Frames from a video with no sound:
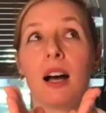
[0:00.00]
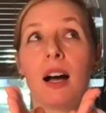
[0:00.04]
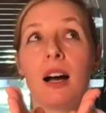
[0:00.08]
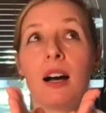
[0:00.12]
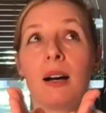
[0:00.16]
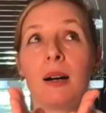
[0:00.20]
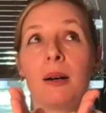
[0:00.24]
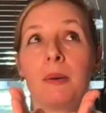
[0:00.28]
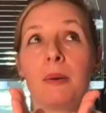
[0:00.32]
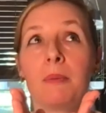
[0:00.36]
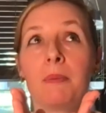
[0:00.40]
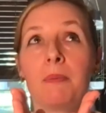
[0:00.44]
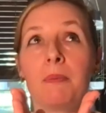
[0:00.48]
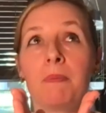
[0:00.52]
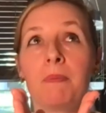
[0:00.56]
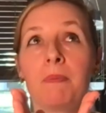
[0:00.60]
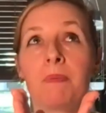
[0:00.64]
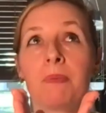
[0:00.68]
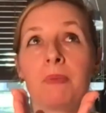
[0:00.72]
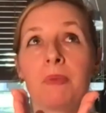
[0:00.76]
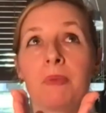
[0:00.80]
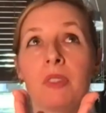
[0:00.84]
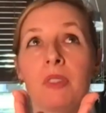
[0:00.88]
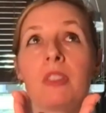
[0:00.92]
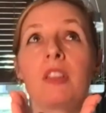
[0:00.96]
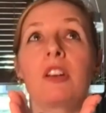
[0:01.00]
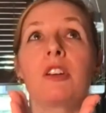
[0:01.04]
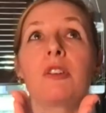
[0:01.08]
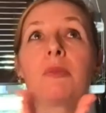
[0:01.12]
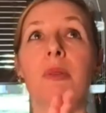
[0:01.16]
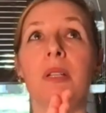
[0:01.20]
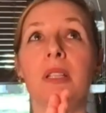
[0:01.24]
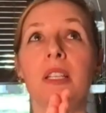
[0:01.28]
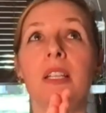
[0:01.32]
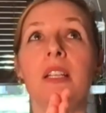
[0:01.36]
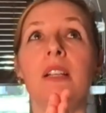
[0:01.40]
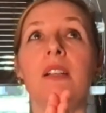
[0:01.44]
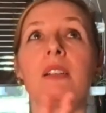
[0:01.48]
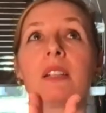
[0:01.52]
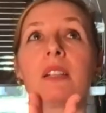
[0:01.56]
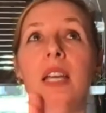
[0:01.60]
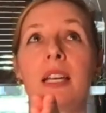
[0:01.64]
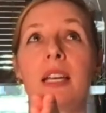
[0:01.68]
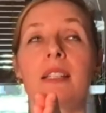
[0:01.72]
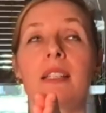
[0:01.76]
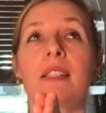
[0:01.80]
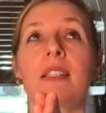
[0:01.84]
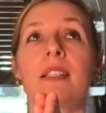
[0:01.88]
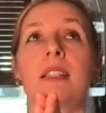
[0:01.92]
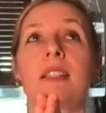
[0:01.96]
um, there have been legal
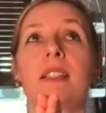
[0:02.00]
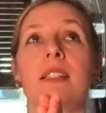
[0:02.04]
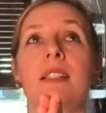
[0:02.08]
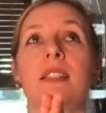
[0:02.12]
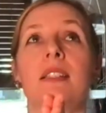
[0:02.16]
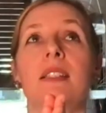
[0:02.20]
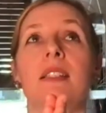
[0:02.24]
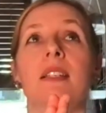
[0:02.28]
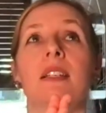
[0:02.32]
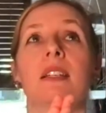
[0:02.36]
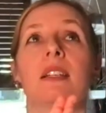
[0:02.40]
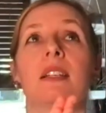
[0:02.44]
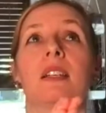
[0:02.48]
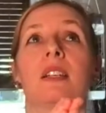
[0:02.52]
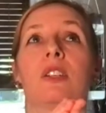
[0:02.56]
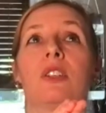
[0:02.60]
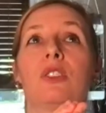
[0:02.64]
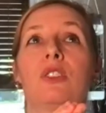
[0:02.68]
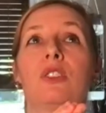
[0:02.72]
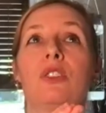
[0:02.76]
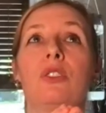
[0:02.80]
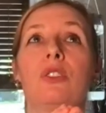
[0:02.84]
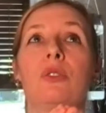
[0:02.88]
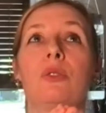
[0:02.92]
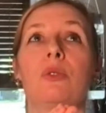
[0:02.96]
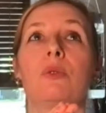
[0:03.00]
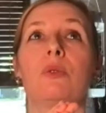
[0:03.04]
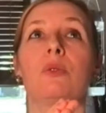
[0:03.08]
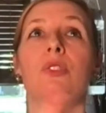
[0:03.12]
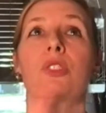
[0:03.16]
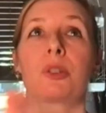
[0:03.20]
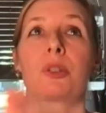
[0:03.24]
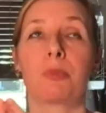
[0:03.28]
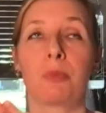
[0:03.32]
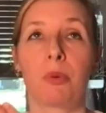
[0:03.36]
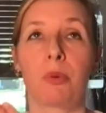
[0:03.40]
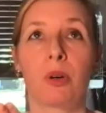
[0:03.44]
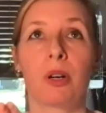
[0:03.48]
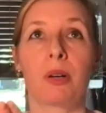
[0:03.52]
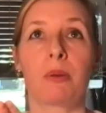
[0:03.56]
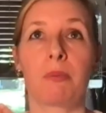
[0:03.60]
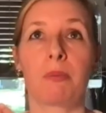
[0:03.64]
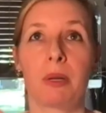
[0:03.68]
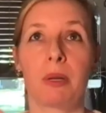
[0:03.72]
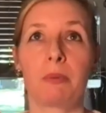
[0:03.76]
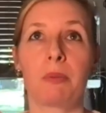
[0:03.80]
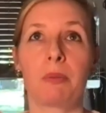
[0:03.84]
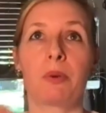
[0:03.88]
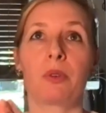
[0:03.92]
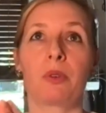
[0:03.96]
cases to support
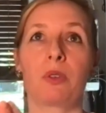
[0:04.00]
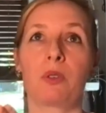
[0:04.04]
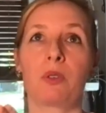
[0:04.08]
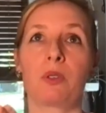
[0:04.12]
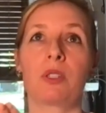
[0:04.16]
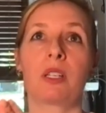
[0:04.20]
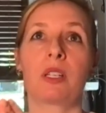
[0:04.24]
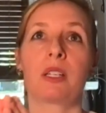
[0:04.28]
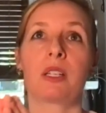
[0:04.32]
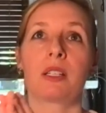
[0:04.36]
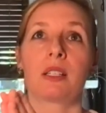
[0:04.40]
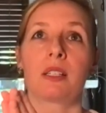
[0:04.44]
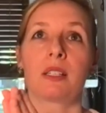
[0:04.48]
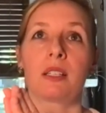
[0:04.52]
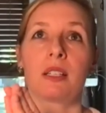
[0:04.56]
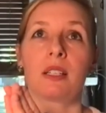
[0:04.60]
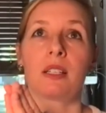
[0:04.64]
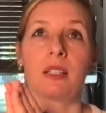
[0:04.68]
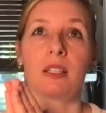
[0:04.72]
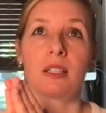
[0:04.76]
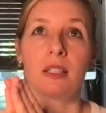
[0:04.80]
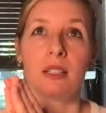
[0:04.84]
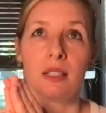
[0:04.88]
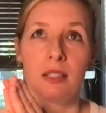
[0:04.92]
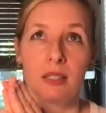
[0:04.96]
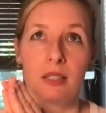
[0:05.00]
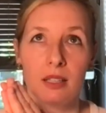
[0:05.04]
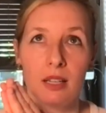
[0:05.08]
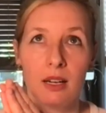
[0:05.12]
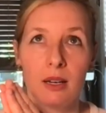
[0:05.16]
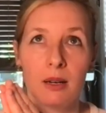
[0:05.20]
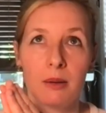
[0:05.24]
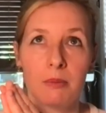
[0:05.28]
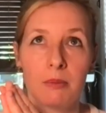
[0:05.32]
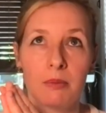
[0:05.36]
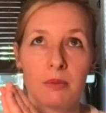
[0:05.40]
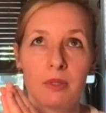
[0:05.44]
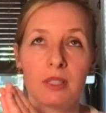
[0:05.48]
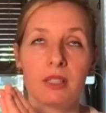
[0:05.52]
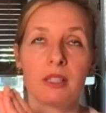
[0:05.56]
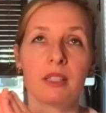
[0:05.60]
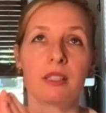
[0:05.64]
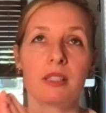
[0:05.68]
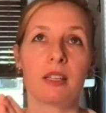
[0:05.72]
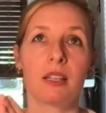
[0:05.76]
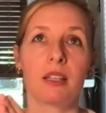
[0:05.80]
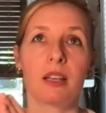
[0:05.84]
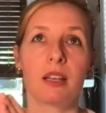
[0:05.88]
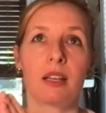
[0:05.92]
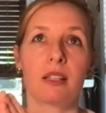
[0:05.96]
people using um,
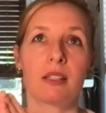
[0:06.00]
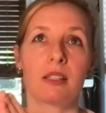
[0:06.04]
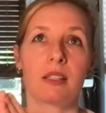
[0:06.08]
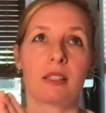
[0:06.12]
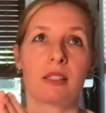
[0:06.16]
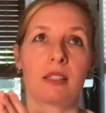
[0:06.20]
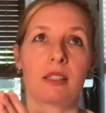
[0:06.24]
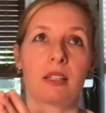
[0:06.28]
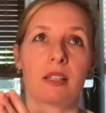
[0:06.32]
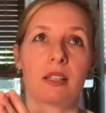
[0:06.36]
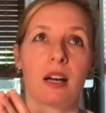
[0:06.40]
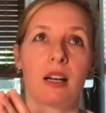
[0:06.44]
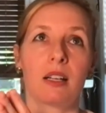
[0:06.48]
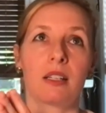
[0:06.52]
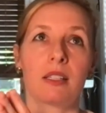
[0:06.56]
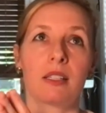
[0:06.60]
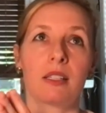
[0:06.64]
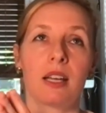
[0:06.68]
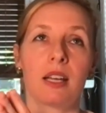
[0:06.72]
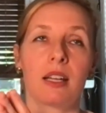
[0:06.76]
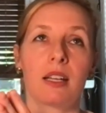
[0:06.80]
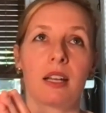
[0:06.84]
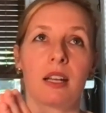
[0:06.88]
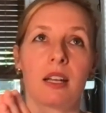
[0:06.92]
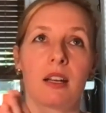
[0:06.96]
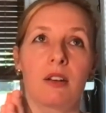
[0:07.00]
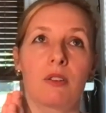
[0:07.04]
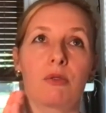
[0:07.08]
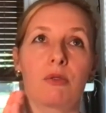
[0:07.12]
CC licensed content,